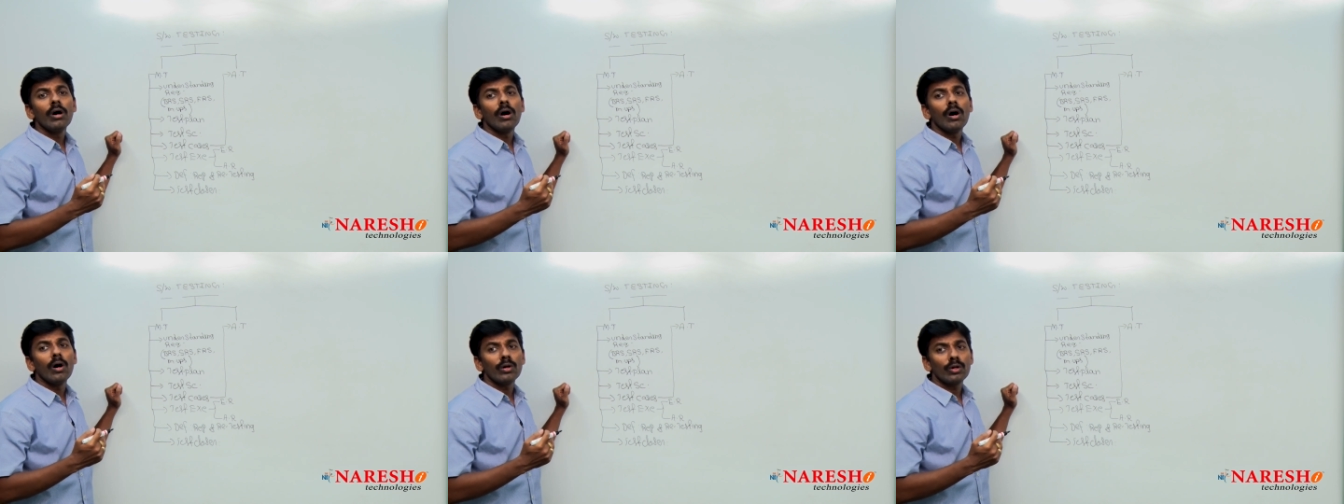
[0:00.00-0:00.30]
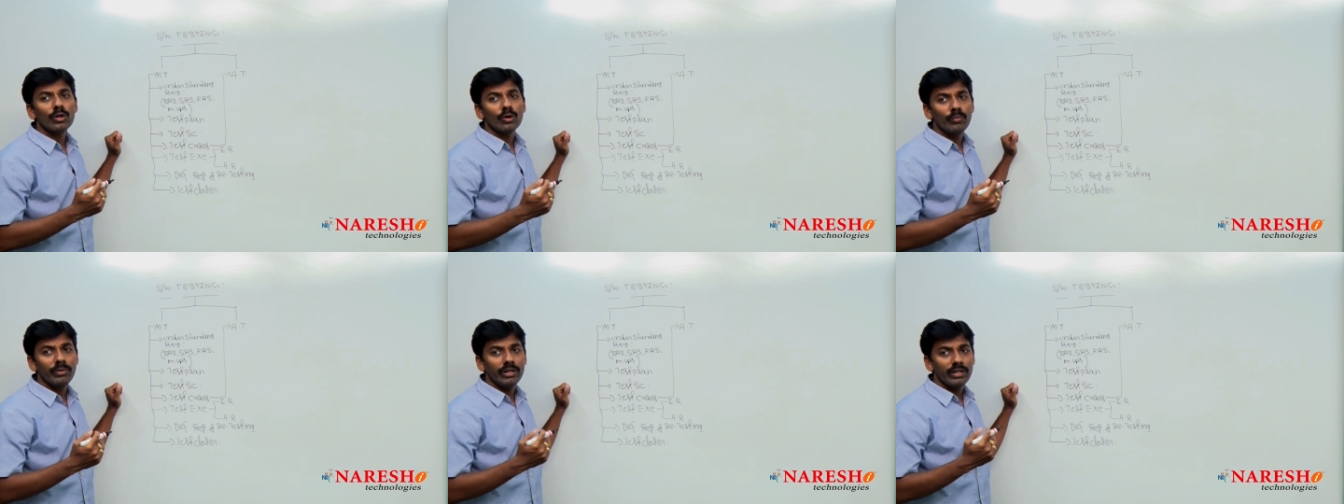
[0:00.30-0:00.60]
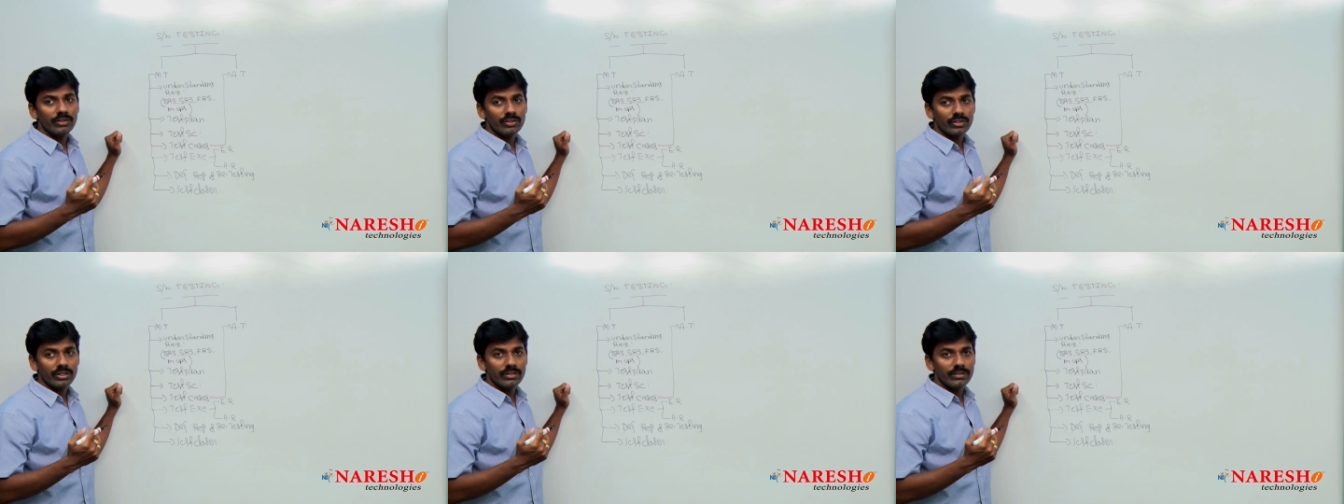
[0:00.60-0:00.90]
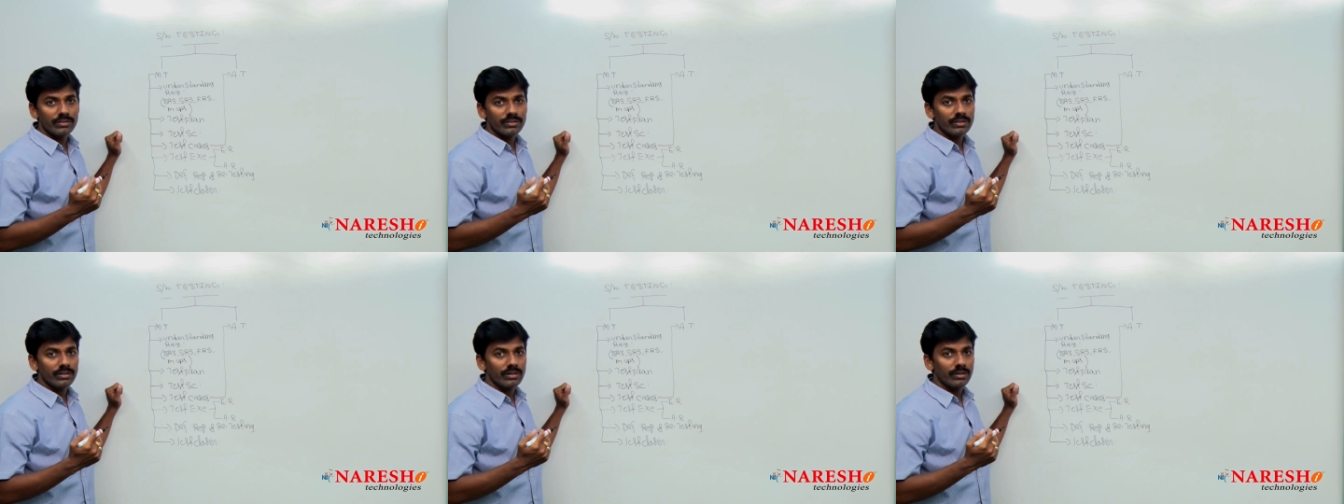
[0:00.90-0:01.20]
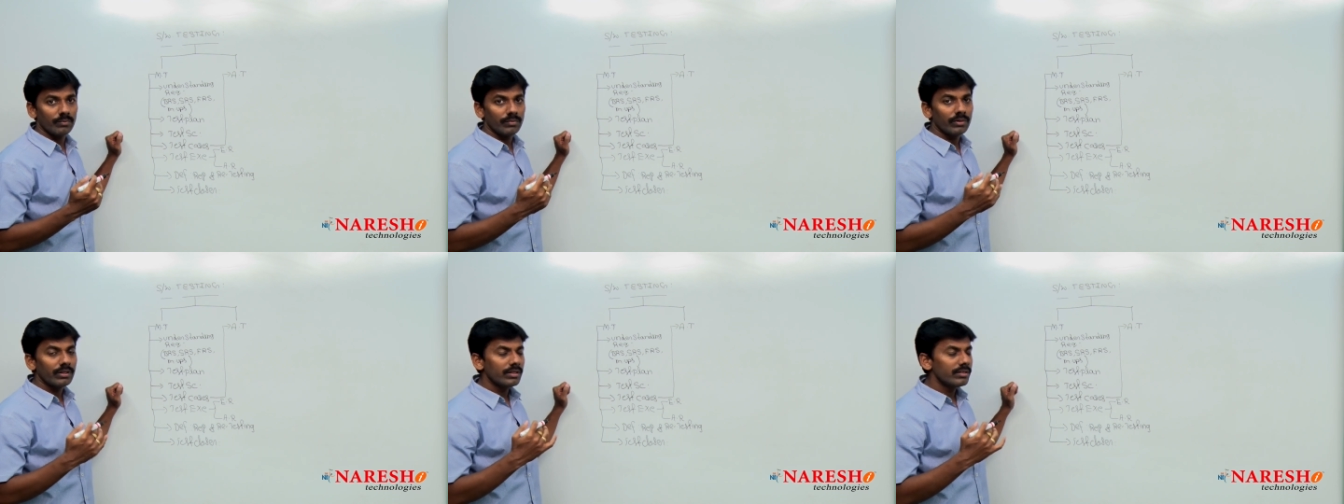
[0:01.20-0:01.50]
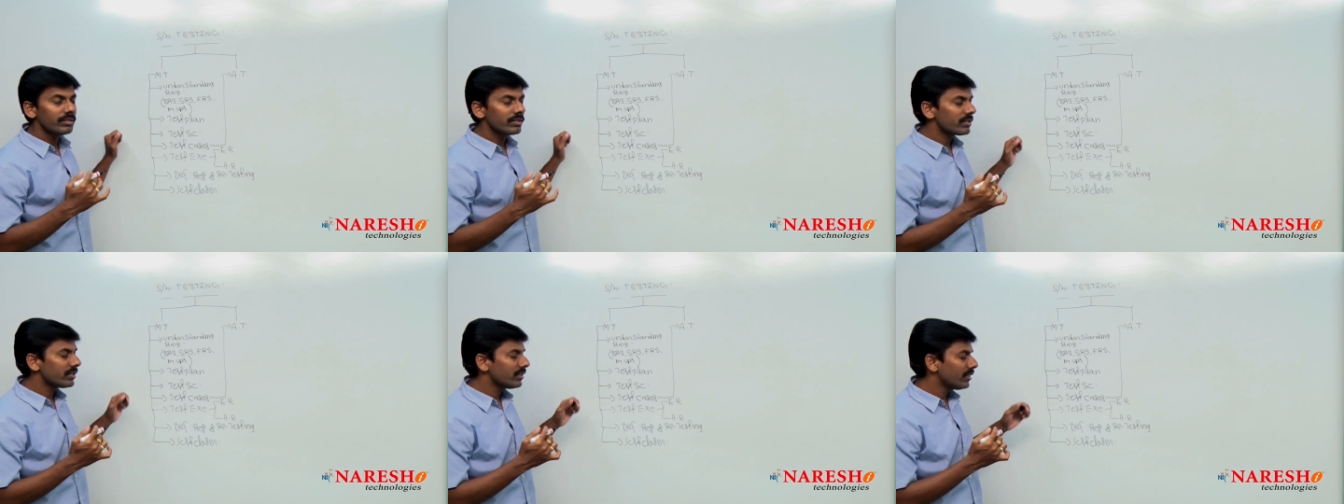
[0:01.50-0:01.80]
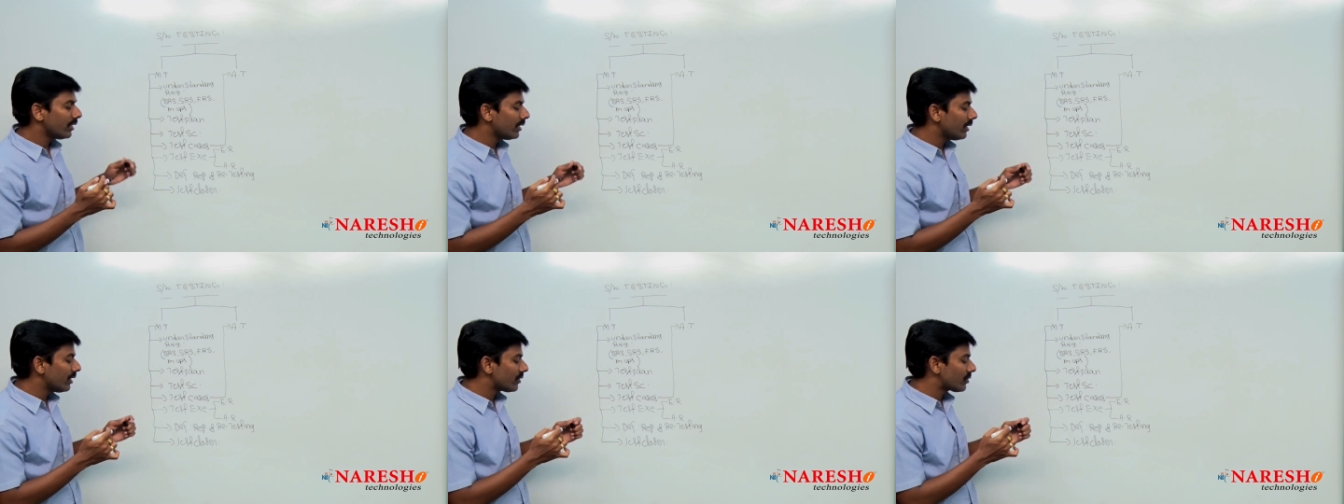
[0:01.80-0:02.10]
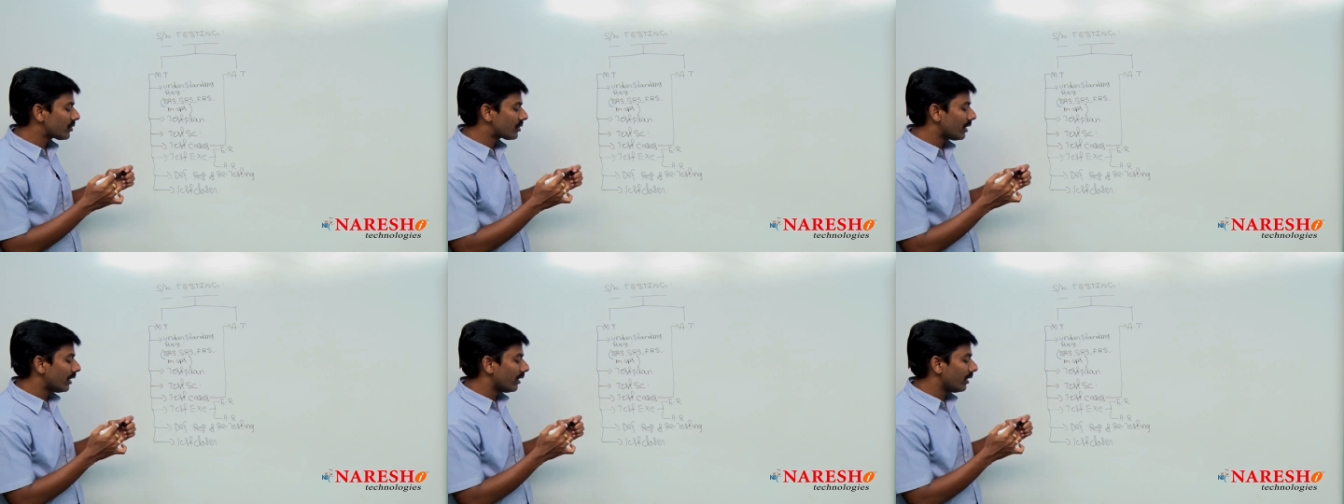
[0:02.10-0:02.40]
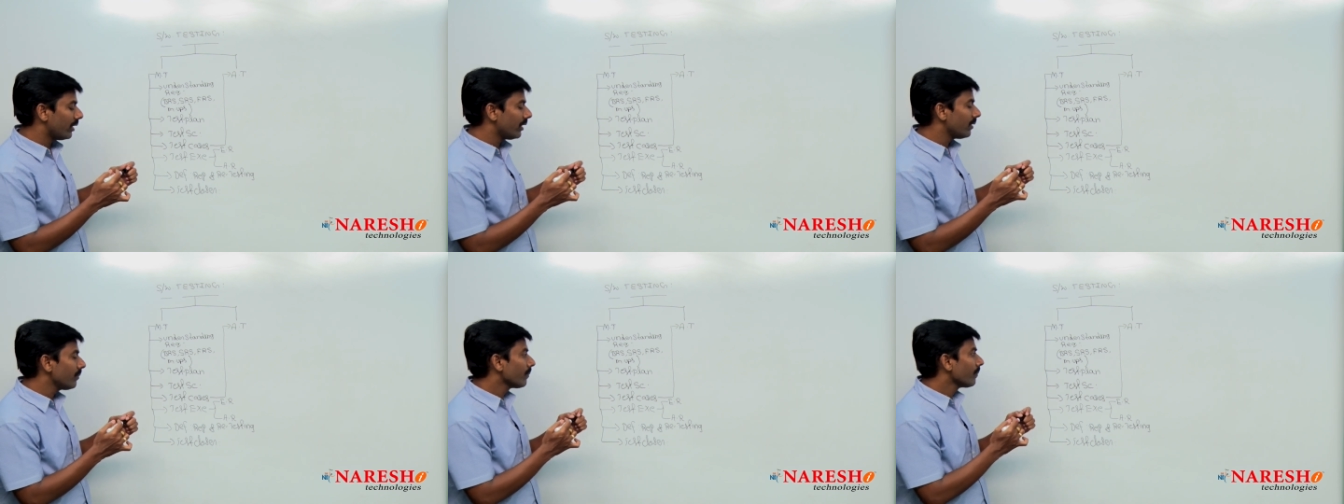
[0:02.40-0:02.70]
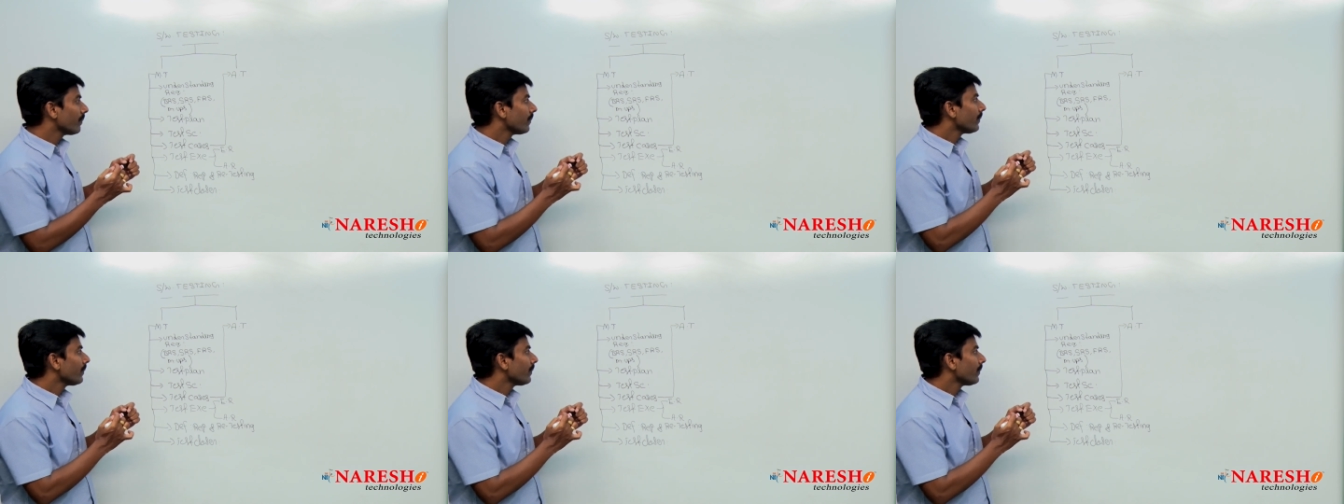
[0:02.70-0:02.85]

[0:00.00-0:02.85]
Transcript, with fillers: automation script. See the understanding.